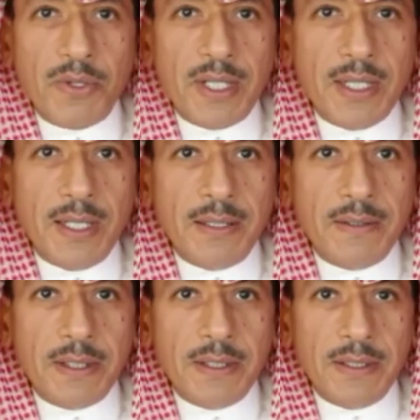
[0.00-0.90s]
More than
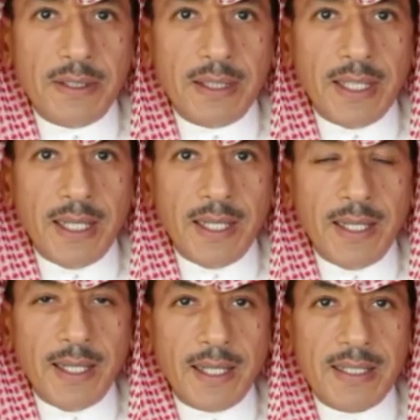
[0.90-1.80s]
100
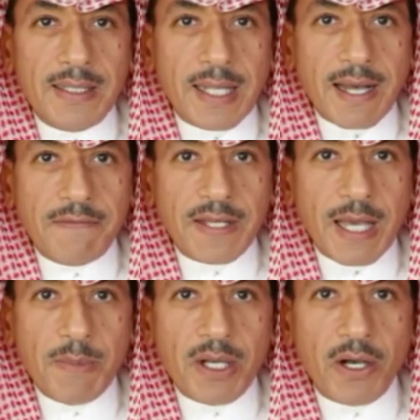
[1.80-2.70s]
staff
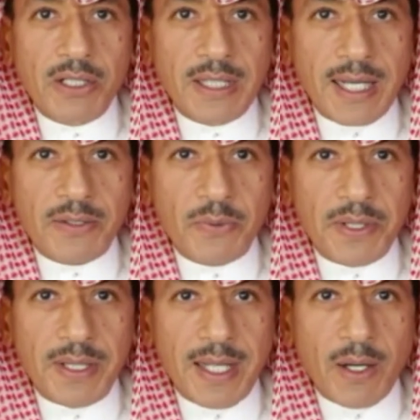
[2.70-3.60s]
came in contact
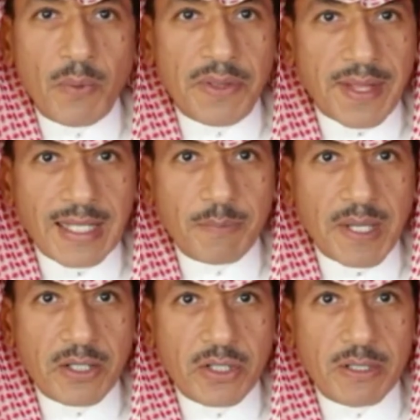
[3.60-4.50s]
with
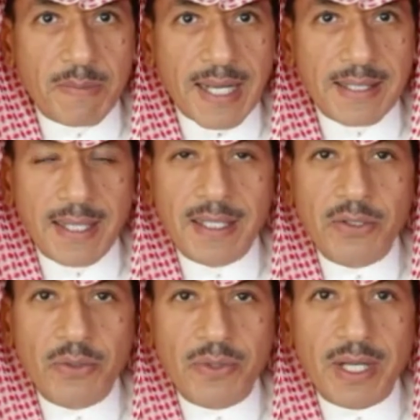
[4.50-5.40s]
that patient back
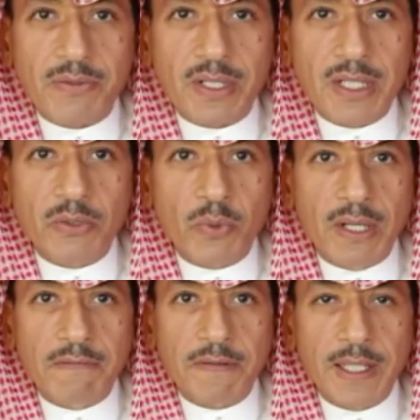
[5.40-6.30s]
then in
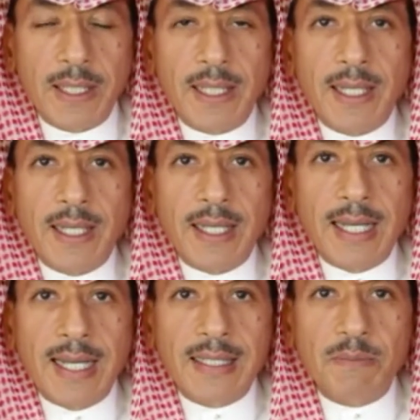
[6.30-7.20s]
2012.
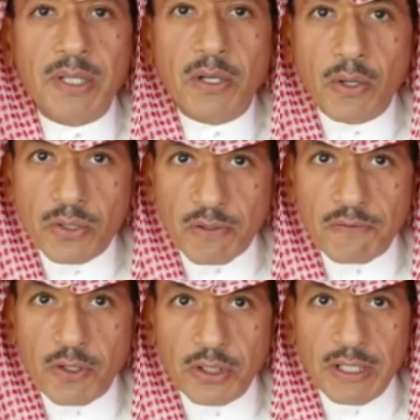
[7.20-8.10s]
And because
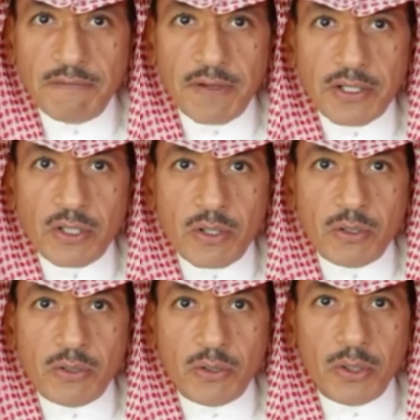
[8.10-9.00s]
of good
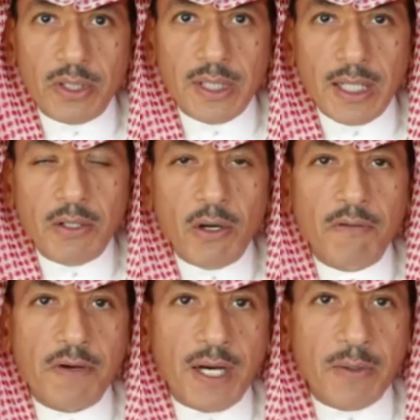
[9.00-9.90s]
infection control, none
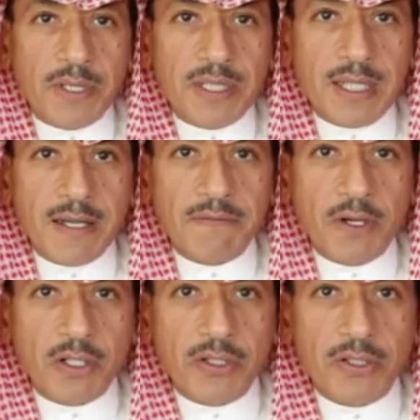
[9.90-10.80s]
of our
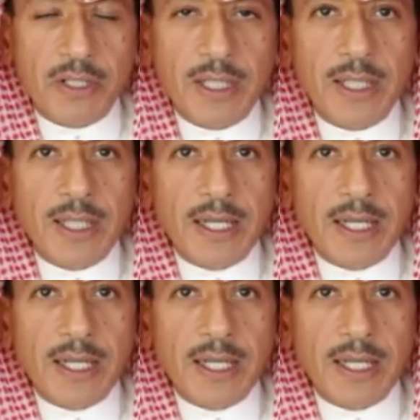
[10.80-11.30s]
staff got